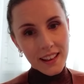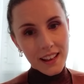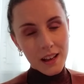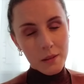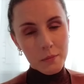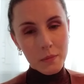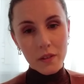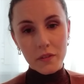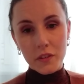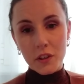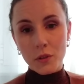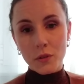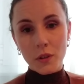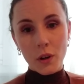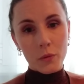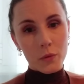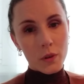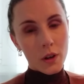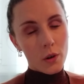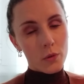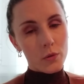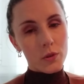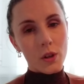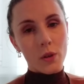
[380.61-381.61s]
If you don't
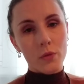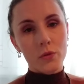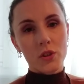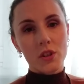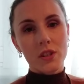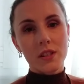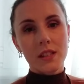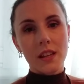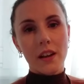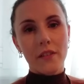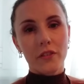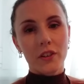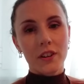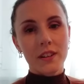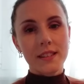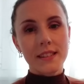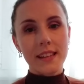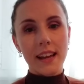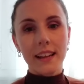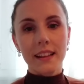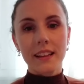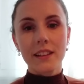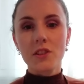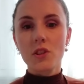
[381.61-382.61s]
know, don't just suffer in
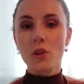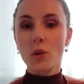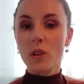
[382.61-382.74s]
silence,